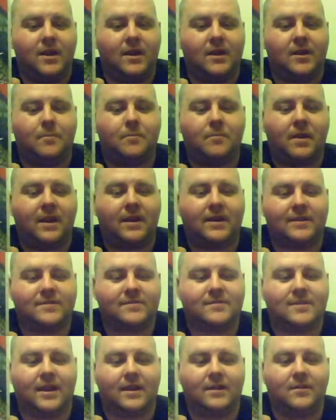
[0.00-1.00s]
in a
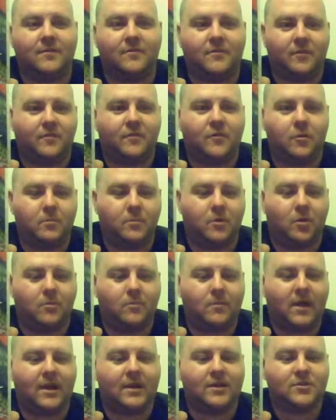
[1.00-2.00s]
packed stand of a
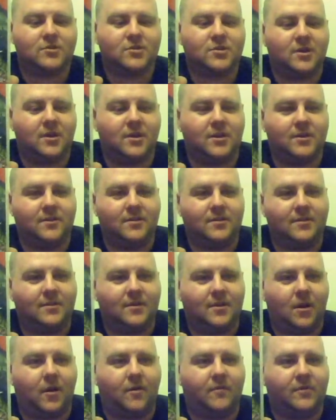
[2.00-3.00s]
football match,
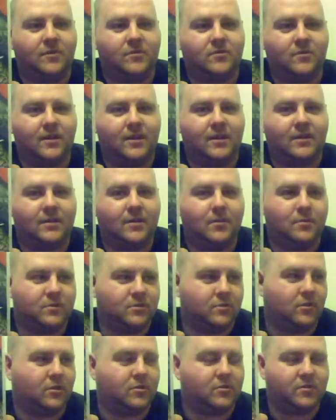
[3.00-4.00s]
and obviously there
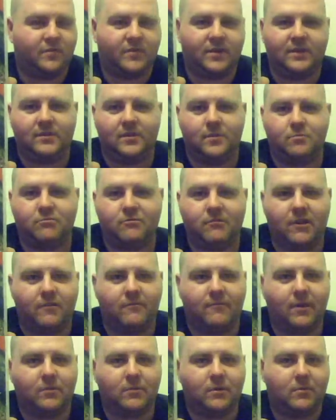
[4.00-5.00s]
was lots of easy prey
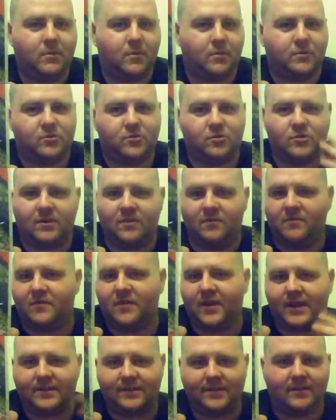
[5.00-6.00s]
around him. He was just
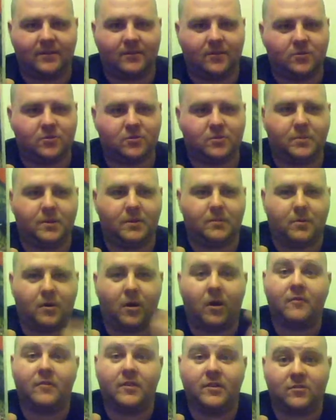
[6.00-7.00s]
infecting loads of
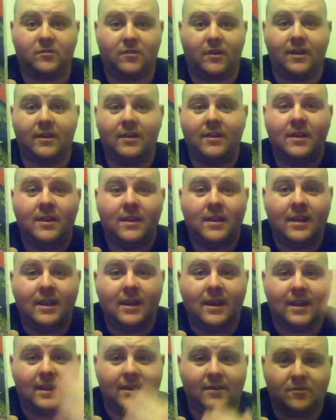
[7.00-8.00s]
people. Obviously
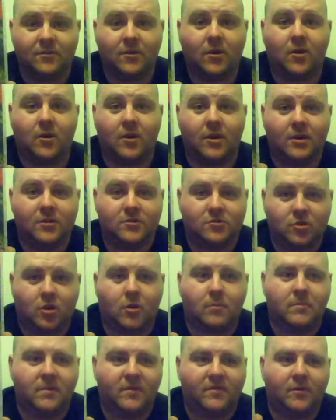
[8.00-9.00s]
it's not a
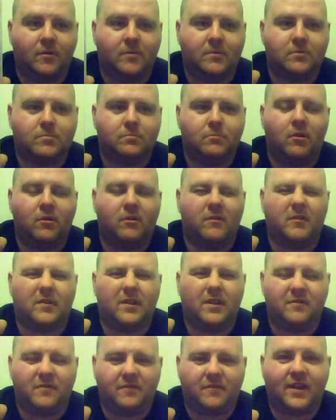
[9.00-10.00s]
zombie film, it's more of
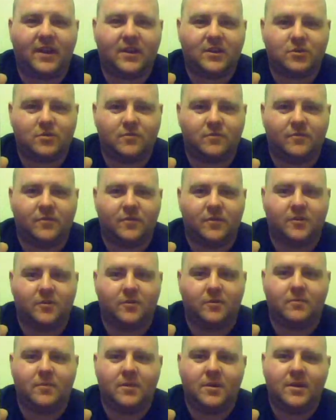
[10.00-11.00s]
an infection
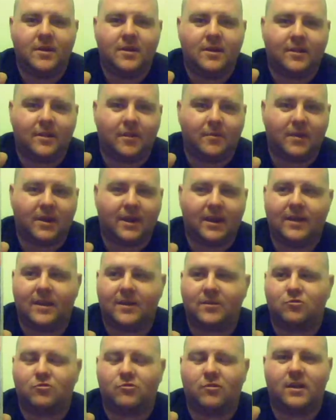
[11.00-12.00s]
film. Let me get
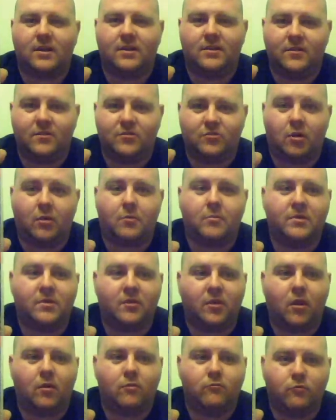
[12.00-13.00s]
that straight. And the
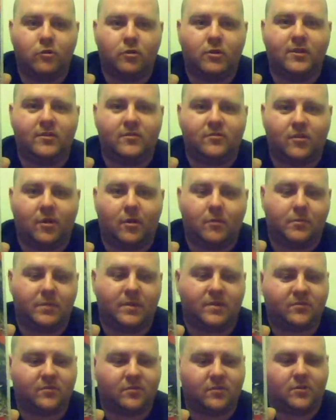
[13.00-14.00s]
zombies are running
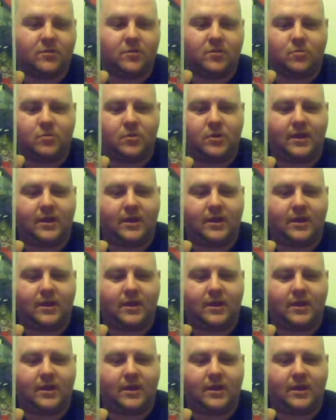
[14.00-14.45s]
zombies, so I just